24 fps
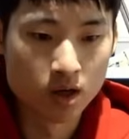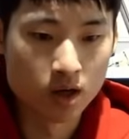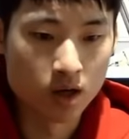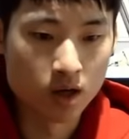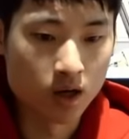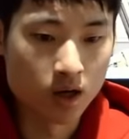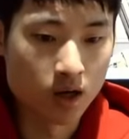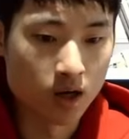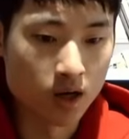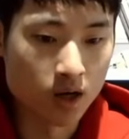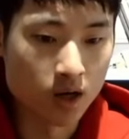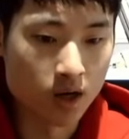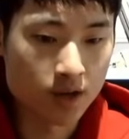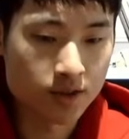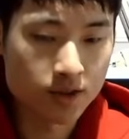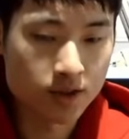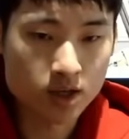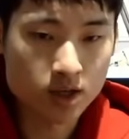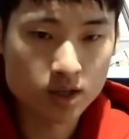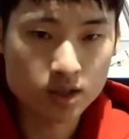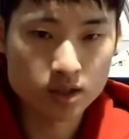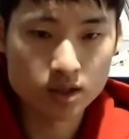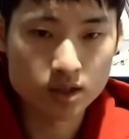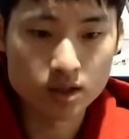I
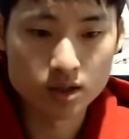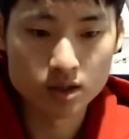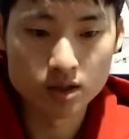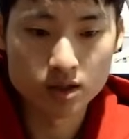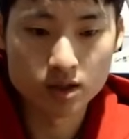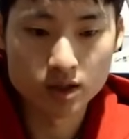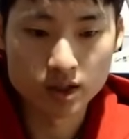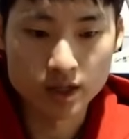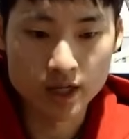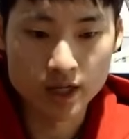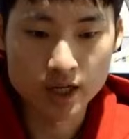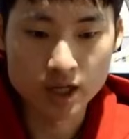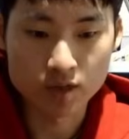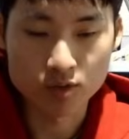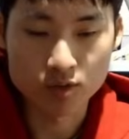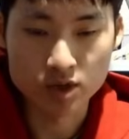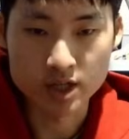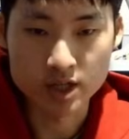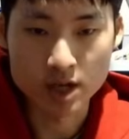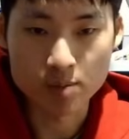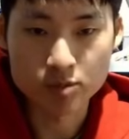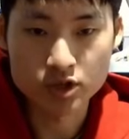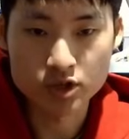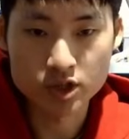think getting
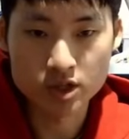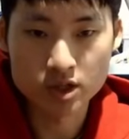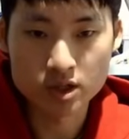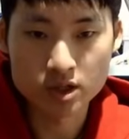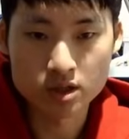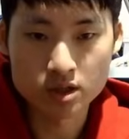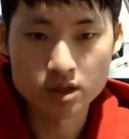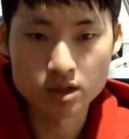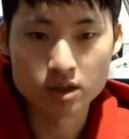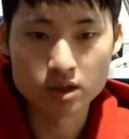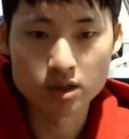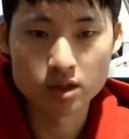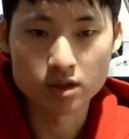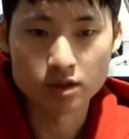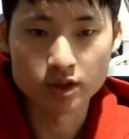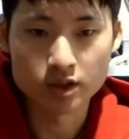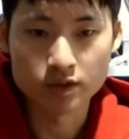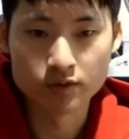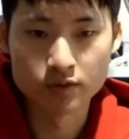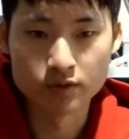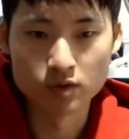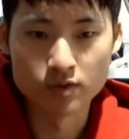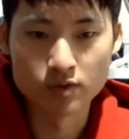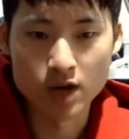redemption,
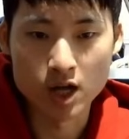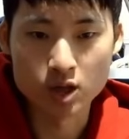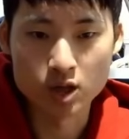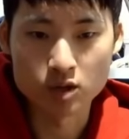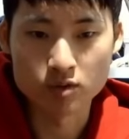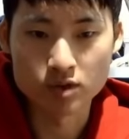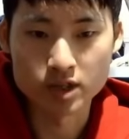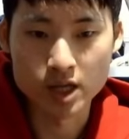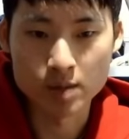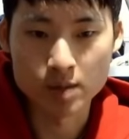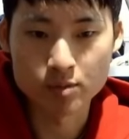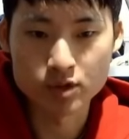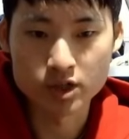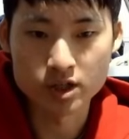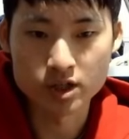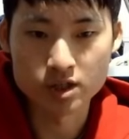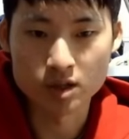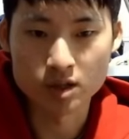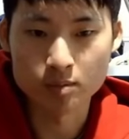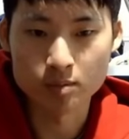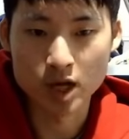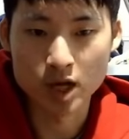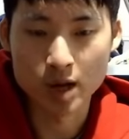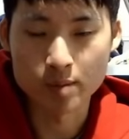full value in redemption, is
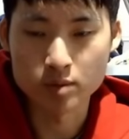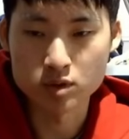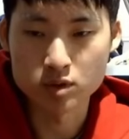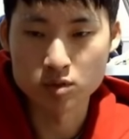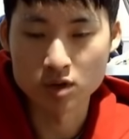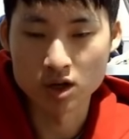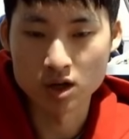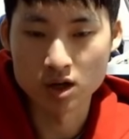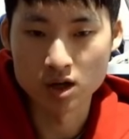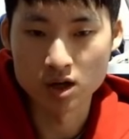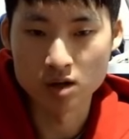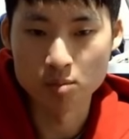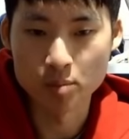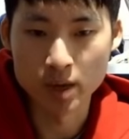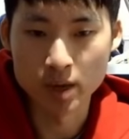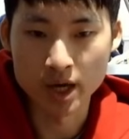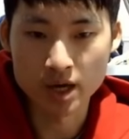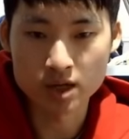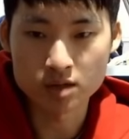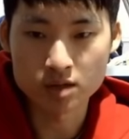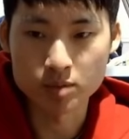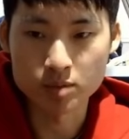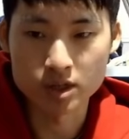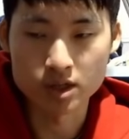sometimes
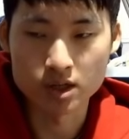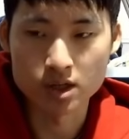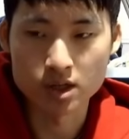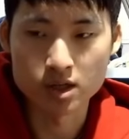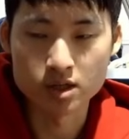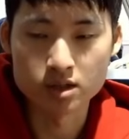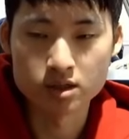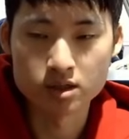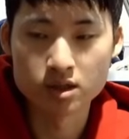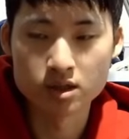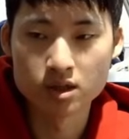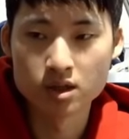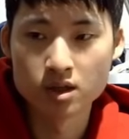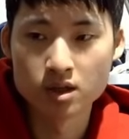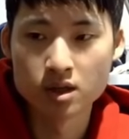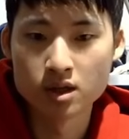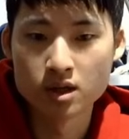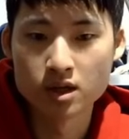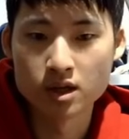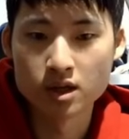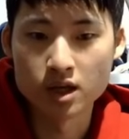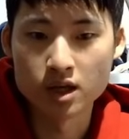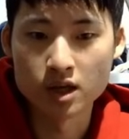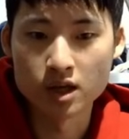bait, because
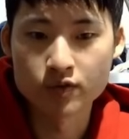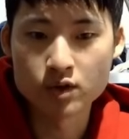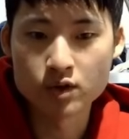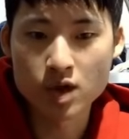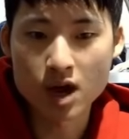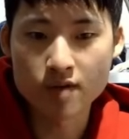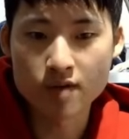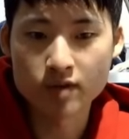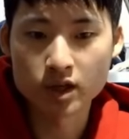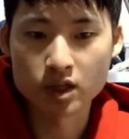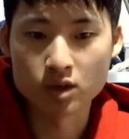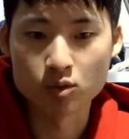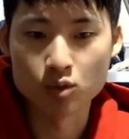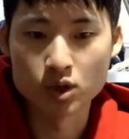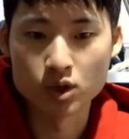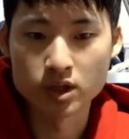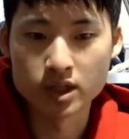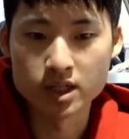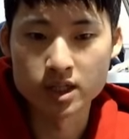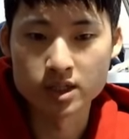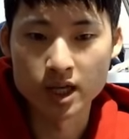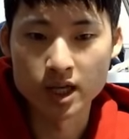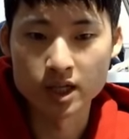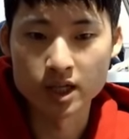if you have like a really
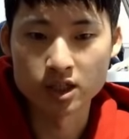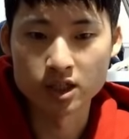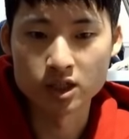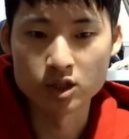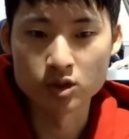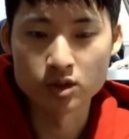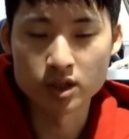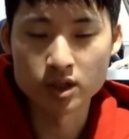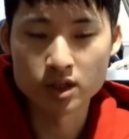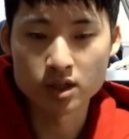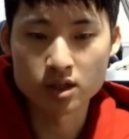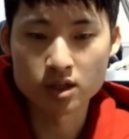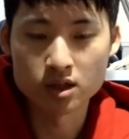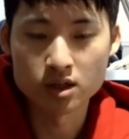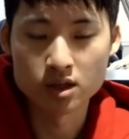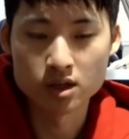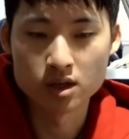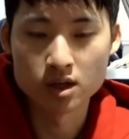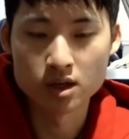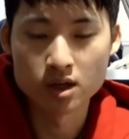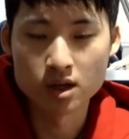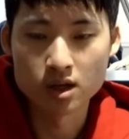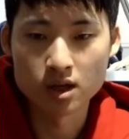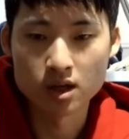tanky unit
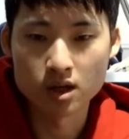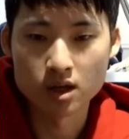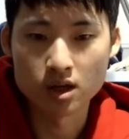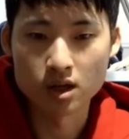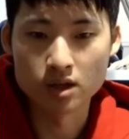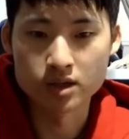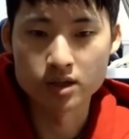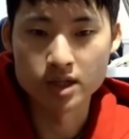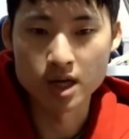on the